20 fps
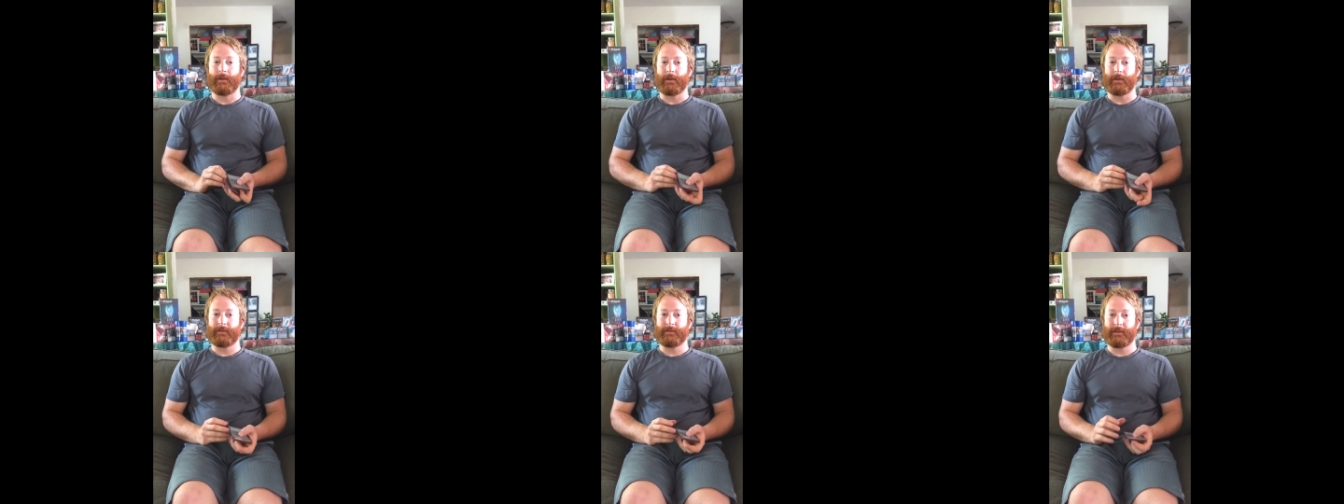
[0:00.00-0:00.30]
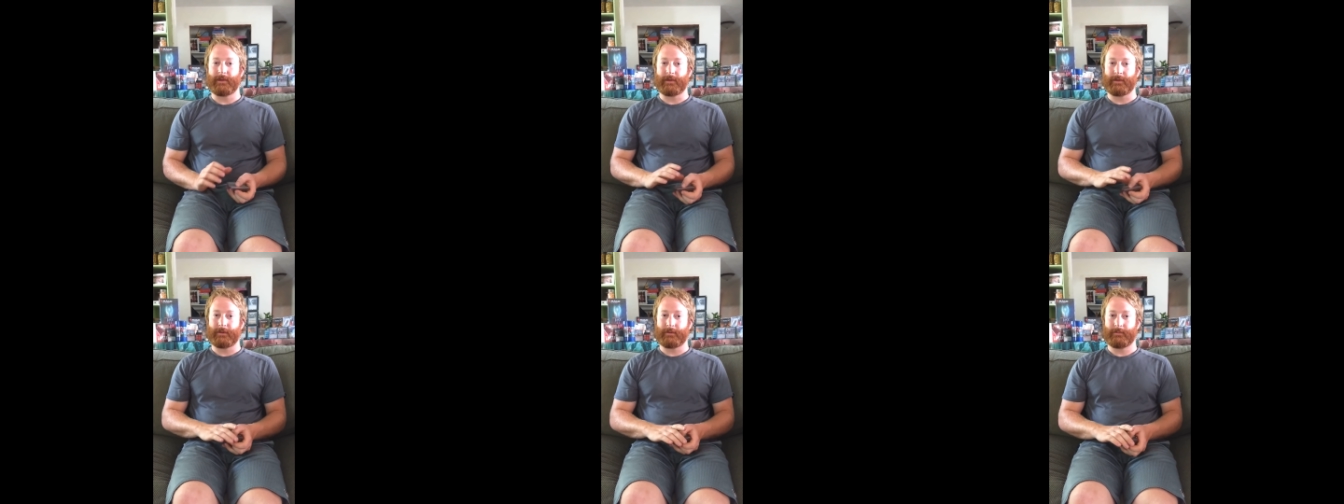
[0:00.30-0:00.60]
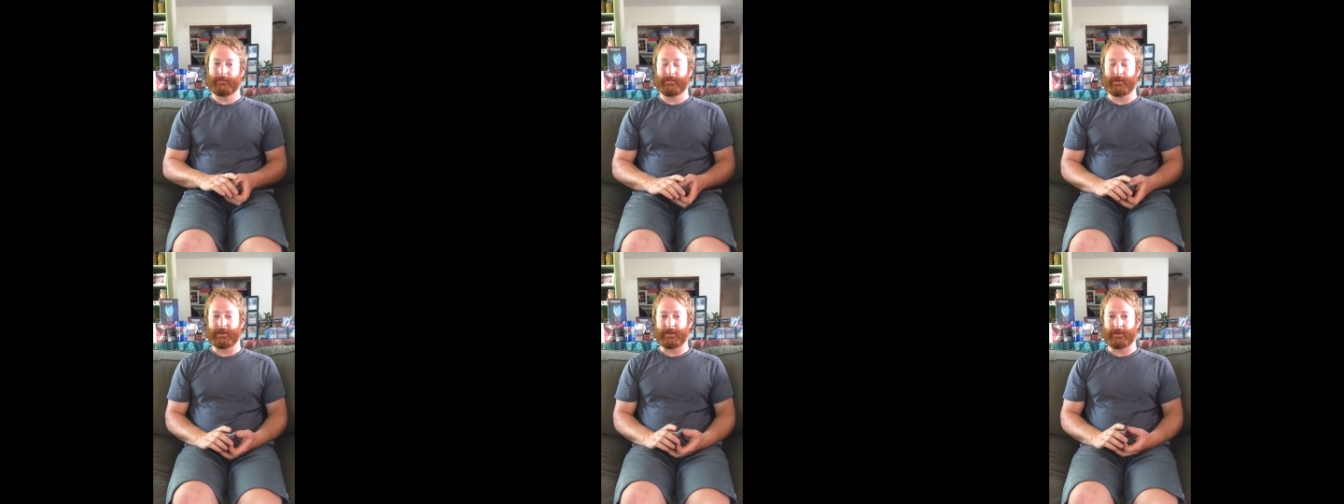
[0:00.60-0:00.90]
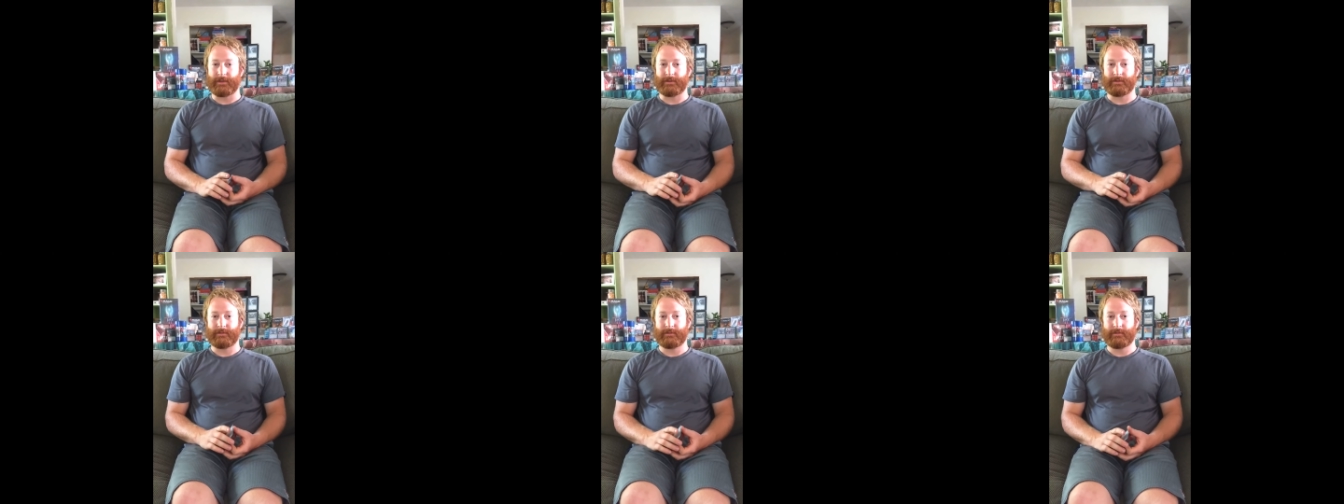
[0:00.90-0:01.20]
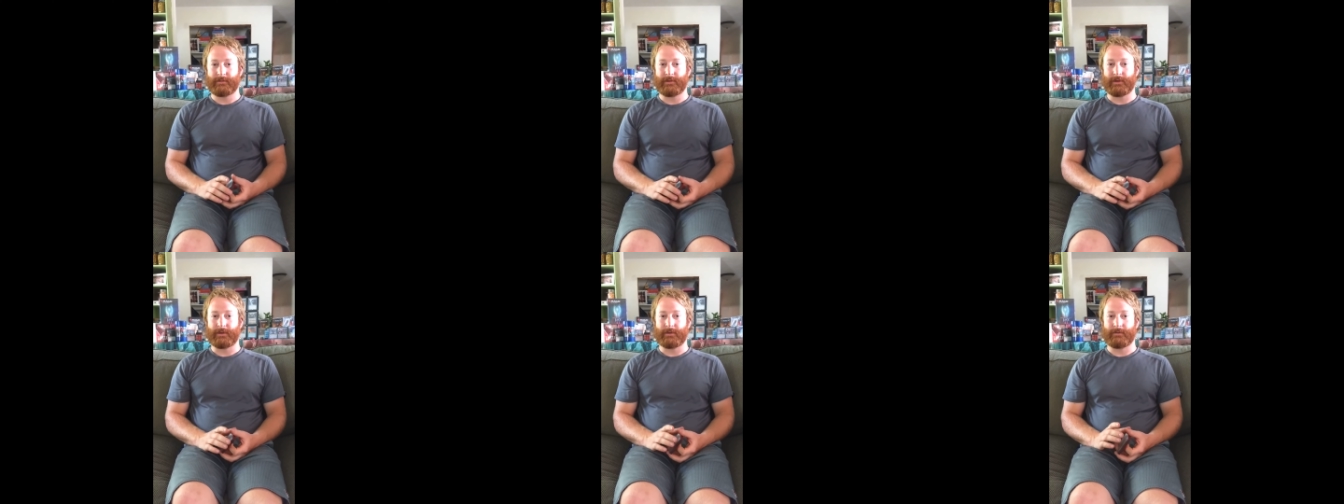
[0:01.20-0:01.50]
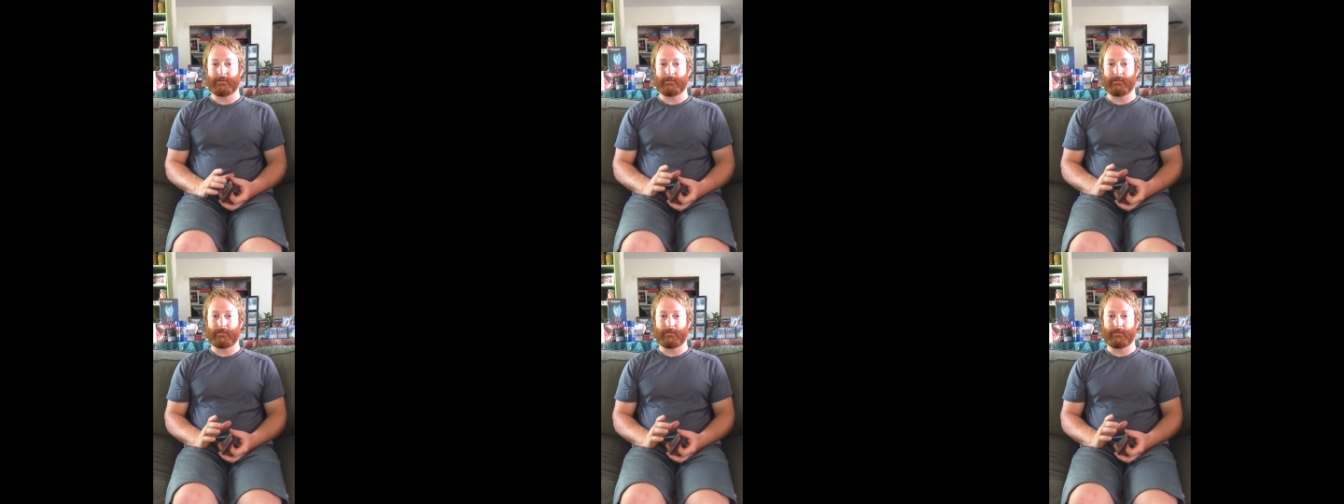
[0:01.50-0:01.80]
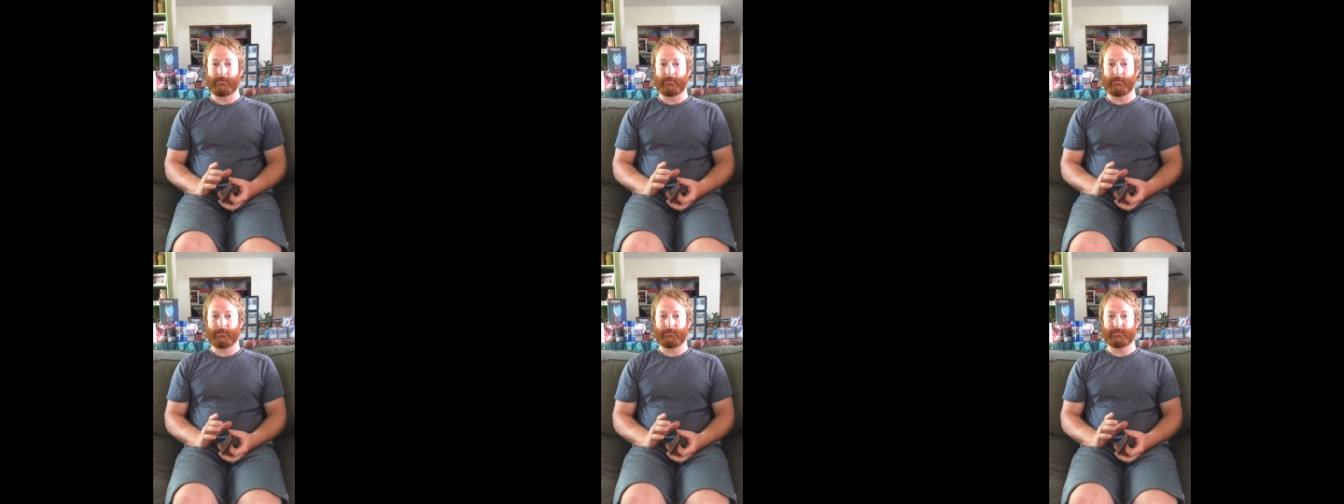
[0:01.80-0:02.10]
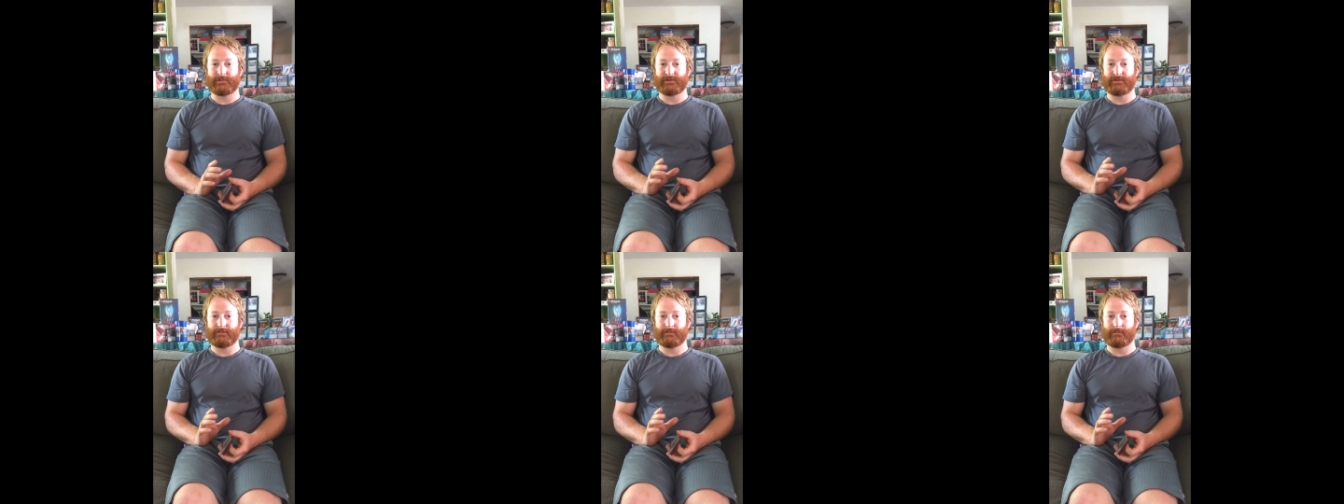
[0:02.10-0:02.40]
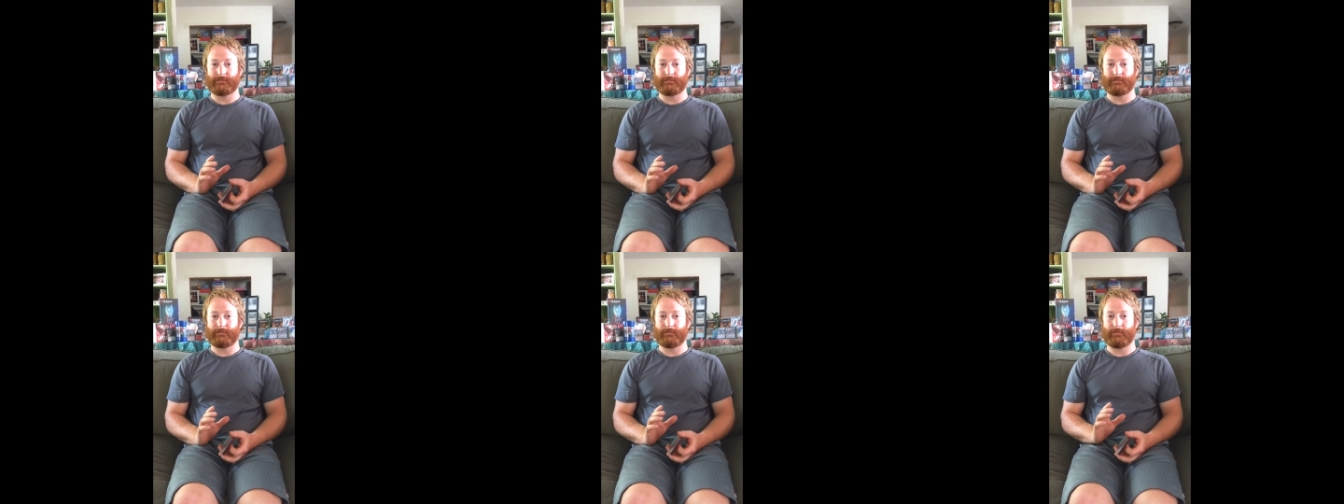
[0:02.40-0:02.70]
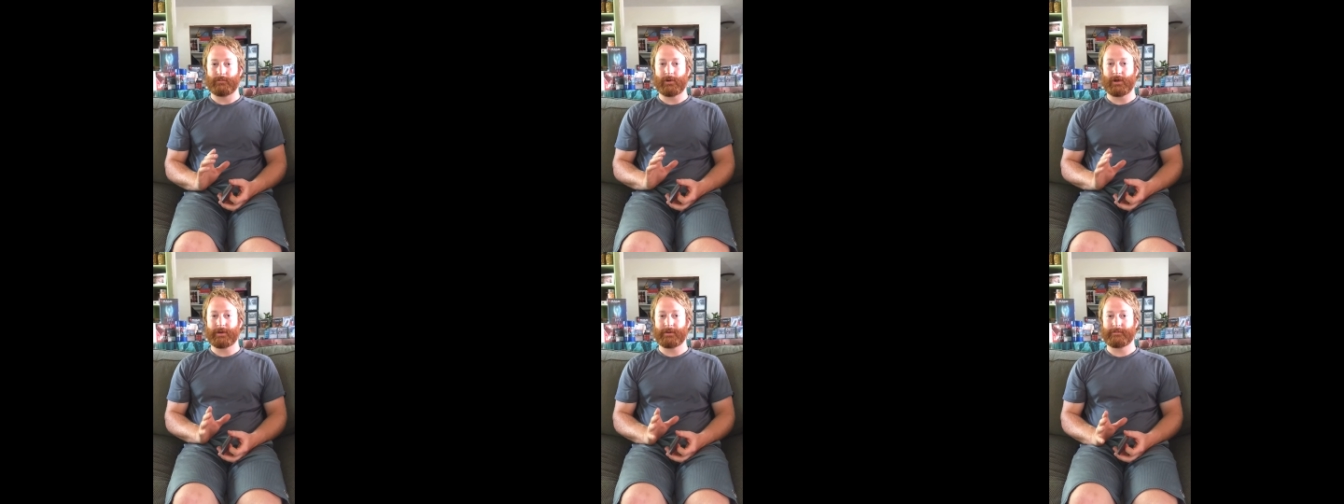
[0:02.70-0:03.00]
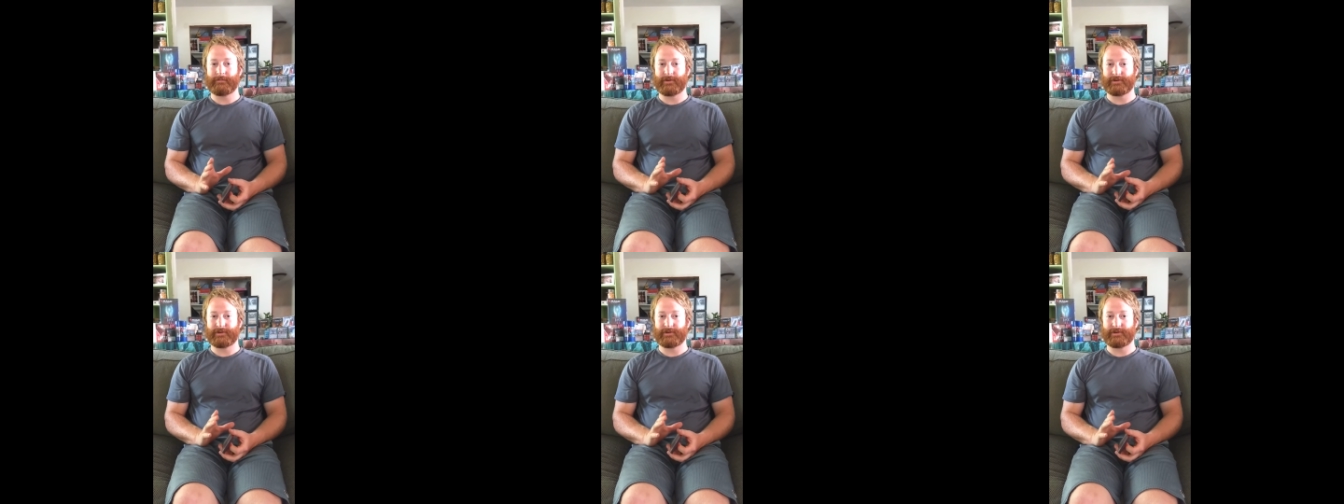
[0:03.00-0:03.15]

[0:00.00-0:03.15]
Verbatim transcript: And that being that Rotting